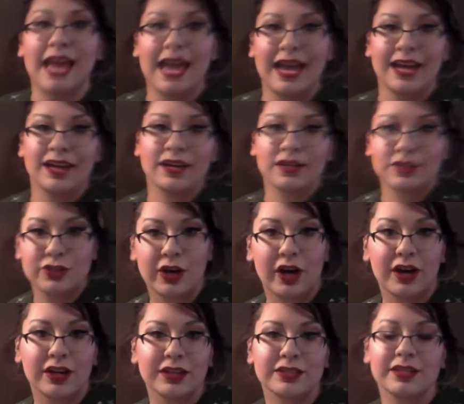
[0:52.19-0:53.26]
egg
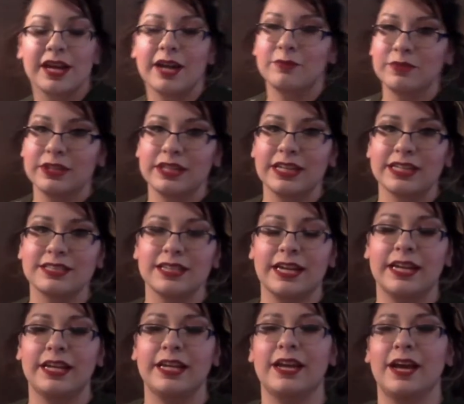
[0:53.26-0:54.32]
tart. I'm really
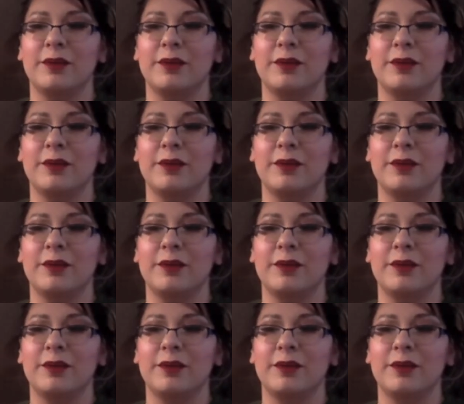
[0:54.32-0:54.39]
excited.